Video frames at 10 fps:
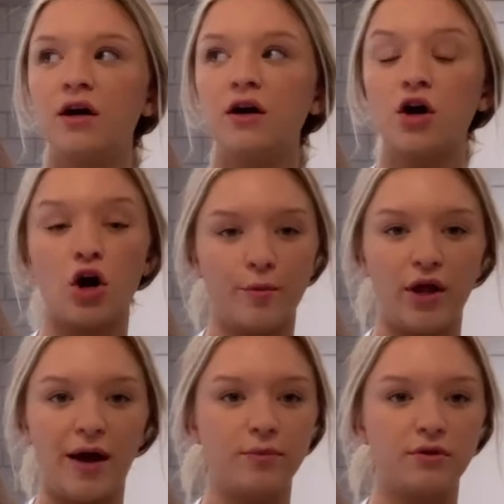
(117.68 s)
caramel
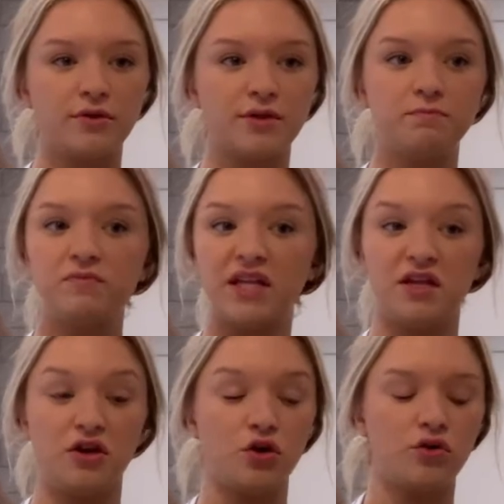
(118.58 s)
apples. I
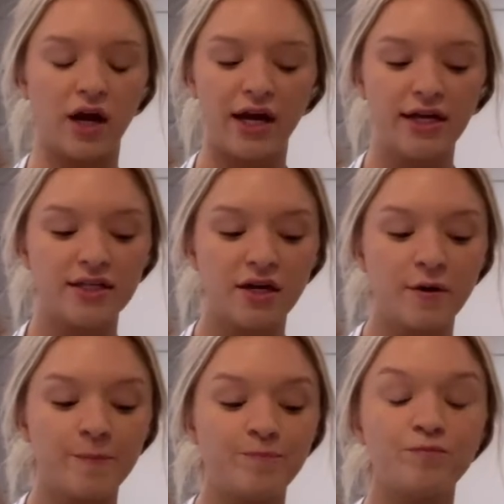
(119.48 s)
think they're great,
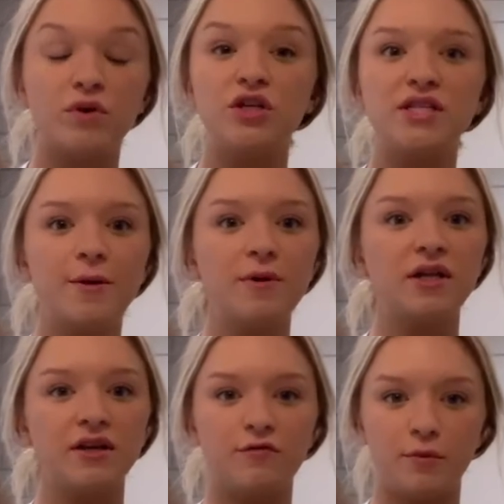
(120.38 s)
but
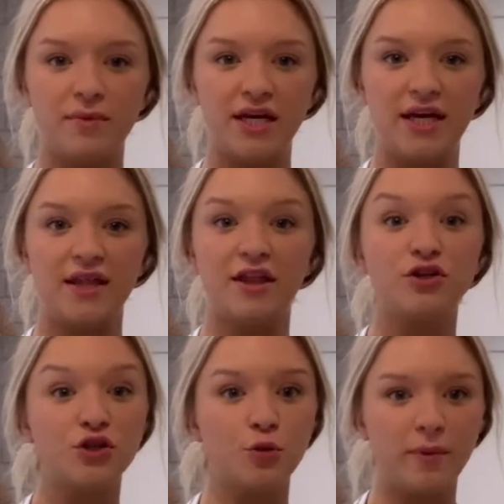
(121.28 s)
typically for me, they're
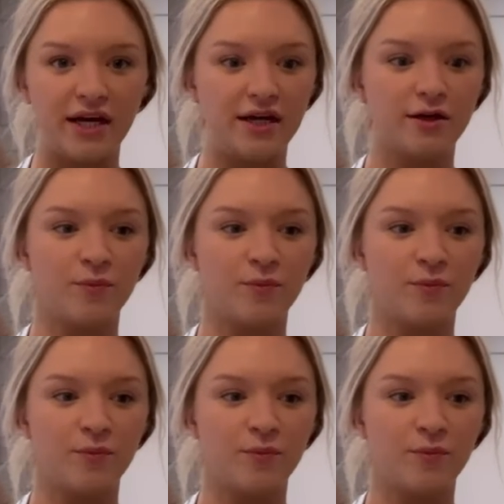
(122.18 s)
too big,